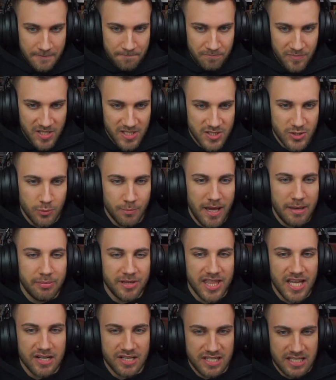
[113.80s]
So maybe
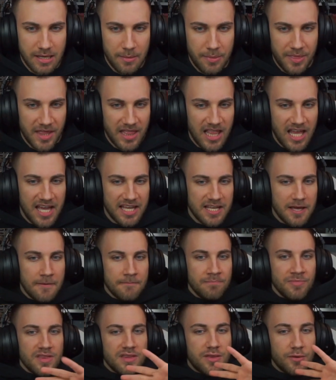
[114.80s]
there's something like
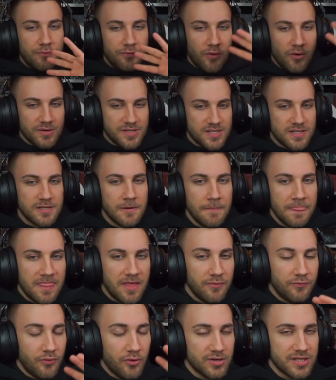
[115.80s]
the first
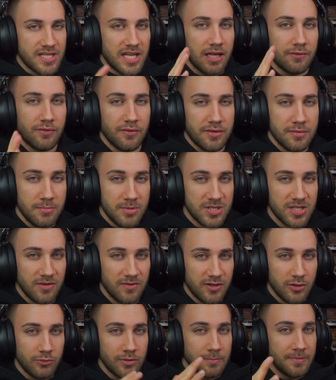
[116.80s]
half of the music
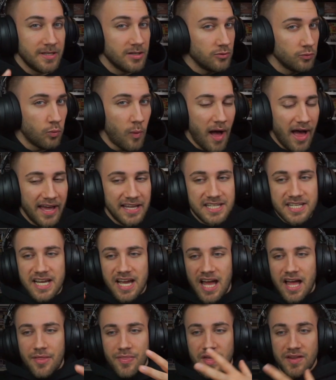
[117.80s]
video will be in white
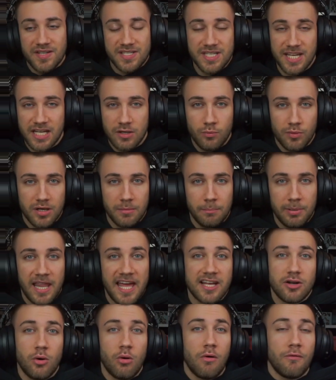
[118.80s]
and then the second one in
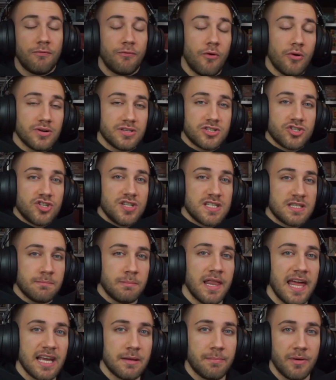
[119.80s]
black. Or first she's
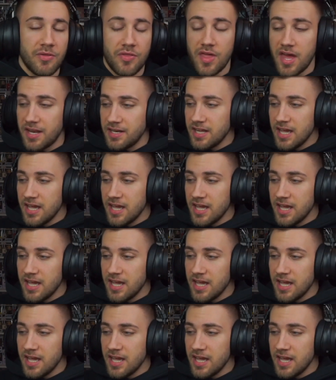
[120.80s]
black, but then